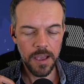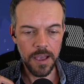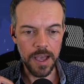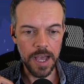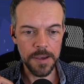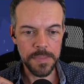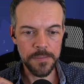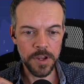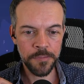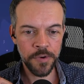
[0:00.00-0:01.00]
I'm
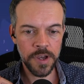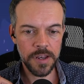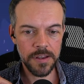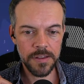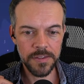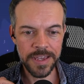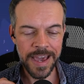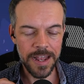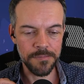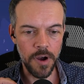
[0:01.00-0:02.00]
going to put the
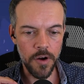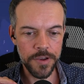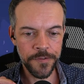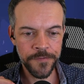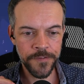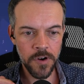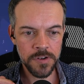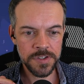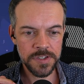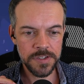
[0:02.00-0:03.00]
Katamari
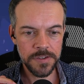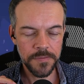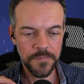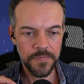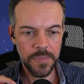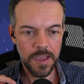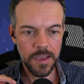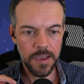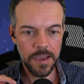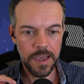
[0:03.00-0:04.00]
first
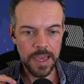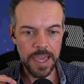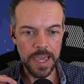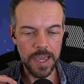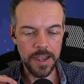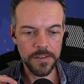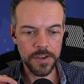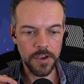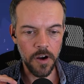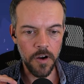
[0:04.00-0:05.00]
and the
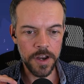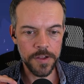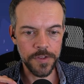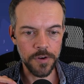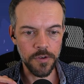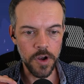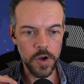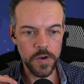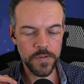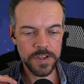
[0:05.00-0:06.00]
Guardian of the
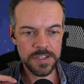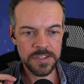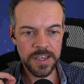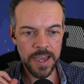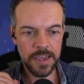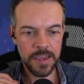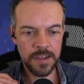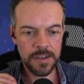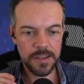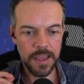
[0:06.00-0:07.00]
Grove
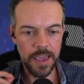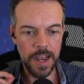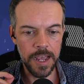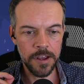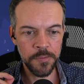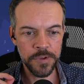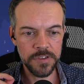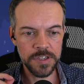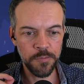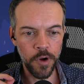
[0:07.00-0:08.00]
second, and I'm going to put
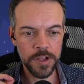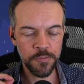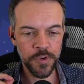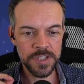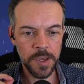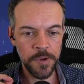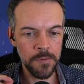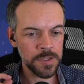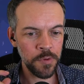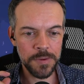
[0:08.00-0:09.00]
the Spoiled Prince up here. I'm
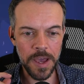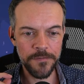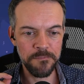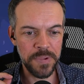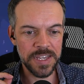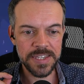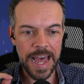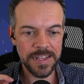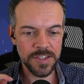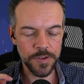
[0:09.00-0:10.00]
just putting my big
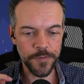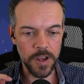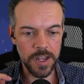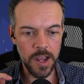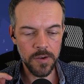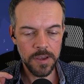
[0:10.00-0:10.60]
stats in the front now.